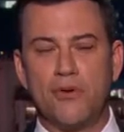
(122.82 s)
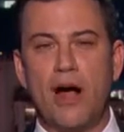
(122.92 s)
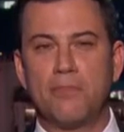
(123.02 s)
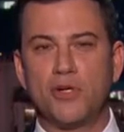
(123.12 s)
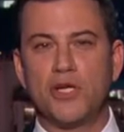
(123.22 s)

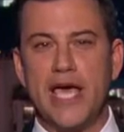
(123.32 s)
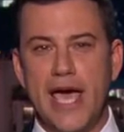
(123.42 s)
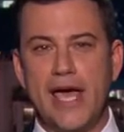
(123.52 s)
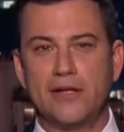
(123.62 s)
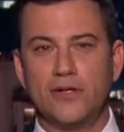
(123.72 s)
properly
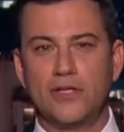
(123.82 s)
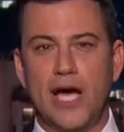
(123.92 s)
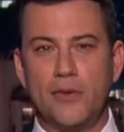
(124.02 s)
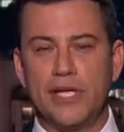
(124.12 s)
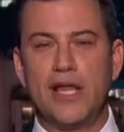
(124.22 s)
handled.
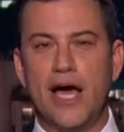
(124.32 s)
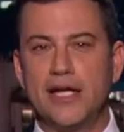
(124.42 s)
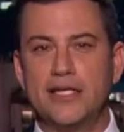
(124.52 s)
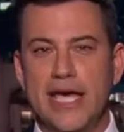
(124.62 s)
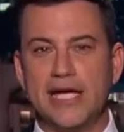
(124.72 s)
I relied
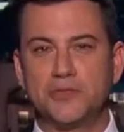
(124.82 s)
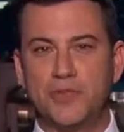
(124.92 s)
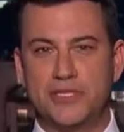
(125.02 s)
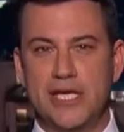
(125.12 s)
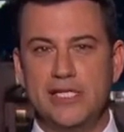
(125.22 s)
on the
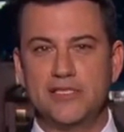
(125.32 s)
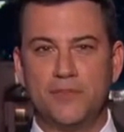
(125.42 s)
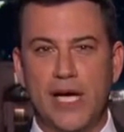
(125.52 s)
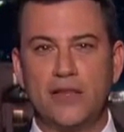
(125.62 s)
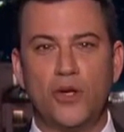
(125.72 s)
expertise of
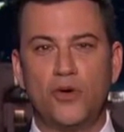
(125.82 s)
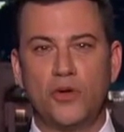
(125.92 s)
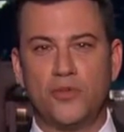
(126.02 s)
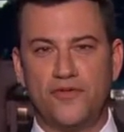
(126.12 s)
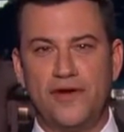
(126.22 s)
my
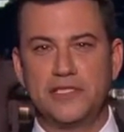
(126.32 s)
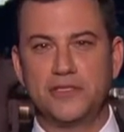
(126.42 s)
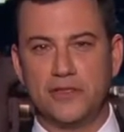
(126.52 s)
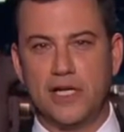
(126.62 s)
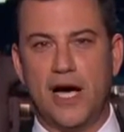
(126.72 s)
local
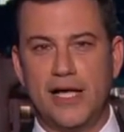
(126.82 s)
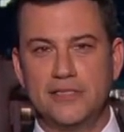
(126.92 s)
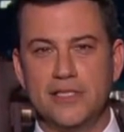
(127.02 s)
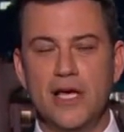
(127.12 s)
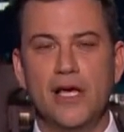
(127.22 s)
professional
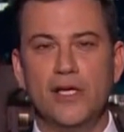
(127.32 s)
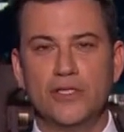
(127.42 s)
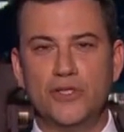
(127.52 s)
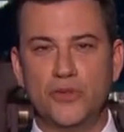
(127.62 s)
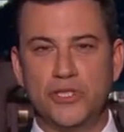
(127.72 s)
guides
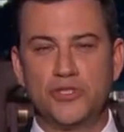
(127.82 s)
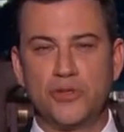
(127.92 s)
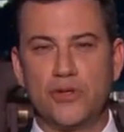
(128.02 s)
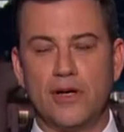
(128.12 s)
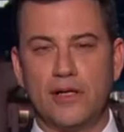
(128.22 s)
to
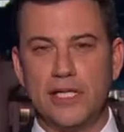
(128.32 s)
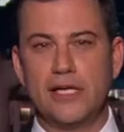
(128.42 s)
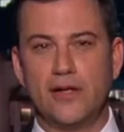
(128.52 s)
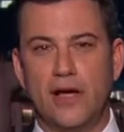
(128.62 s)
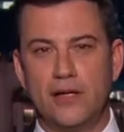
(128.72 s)
ensure a
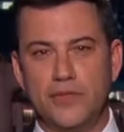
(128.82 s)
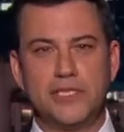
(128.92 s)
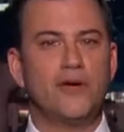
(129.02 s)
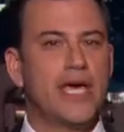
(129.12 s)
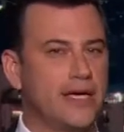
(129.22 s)
legal hunt. Which,
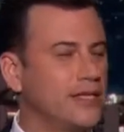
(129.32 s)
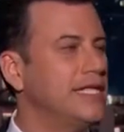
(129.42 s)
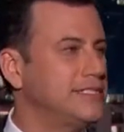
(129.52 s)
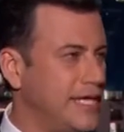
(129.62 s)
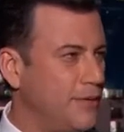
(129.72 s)
okay, good,
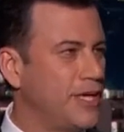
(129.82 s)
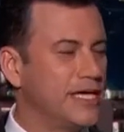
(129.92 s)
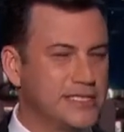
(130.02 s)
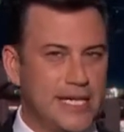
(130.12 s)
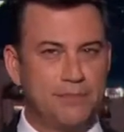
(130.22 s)
let's say we
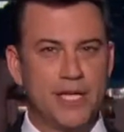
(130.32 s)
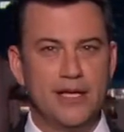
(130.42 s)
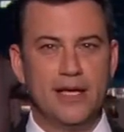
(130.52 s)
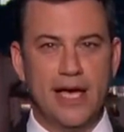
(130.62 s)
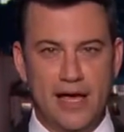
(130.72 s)
accept
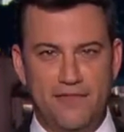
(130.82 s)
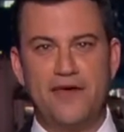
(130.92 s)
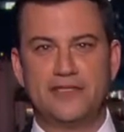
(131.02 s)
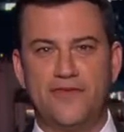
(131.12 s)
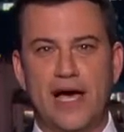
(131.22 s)
at
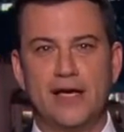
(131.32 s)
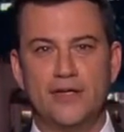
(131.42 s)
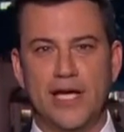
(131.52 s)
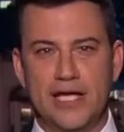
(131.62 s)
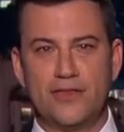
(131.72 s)
face value
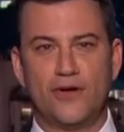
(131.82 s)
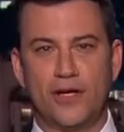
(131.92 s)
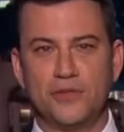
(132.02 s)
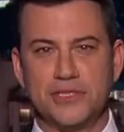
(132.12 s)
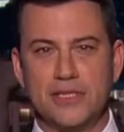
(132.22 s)
that he thought
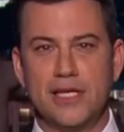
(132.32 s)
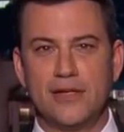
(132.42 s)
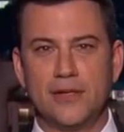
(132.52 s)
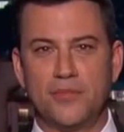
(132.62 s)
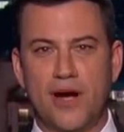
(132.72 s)
it was
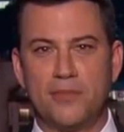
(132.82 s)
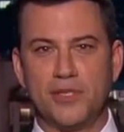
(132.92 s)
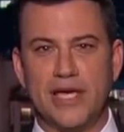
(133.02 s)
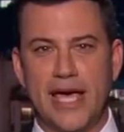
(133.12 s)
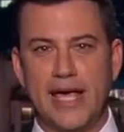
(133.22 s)
legal and
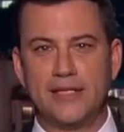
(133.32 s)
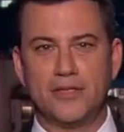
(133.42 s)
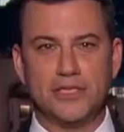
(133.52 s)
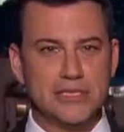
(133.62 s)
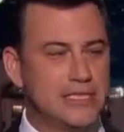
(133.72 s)
properly
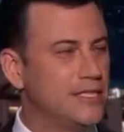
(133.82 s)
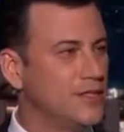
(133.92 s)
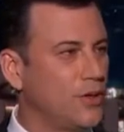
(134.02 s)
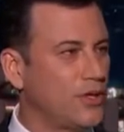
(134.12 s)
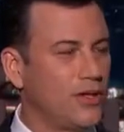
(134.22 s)
handled and didn't
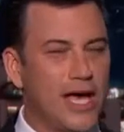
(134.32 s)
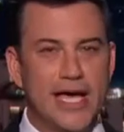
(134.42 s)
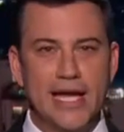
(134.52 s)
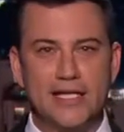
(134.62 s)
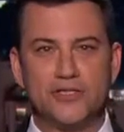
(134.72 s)
know the
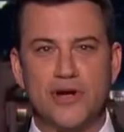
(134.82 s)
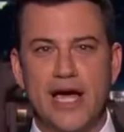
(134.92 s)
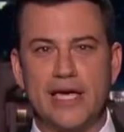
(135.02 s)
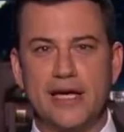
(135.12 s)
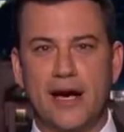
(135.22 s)
lion had a
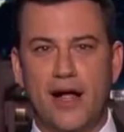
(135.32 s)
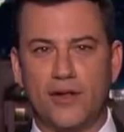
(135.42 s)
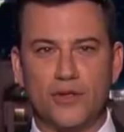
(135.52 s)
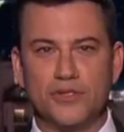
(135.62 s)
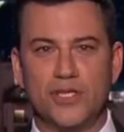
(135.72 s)
tracking
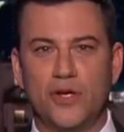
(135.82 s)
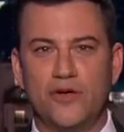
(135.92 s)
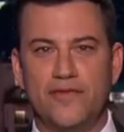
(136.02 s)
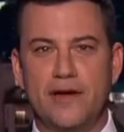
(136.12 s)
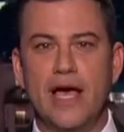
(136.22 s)
collar. It was a
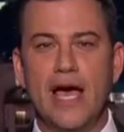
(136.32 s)
local affair.